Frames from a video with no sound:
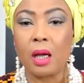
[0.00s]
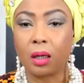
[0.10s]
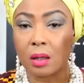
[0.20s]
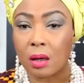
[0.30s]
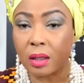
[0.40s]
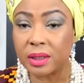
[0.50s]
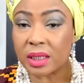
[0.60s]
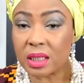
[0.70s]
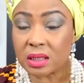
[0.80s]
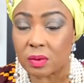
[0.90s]
God
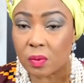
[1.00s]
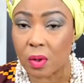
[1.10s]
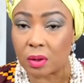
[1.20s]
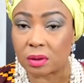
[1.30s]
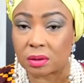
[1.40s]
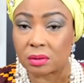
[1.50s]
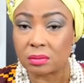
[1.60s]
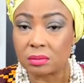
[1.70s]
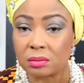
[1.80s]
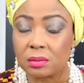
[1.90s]
is the word
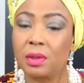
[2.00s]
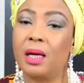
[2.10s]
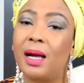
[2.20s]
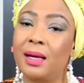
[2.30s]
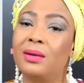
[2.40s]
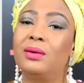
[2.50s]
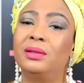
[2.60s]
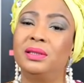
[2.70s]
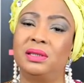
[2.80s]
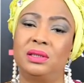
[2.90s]
and
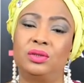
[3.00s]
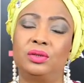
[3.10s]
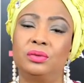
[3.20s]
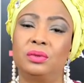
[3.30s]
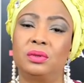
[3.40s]
God is the truth.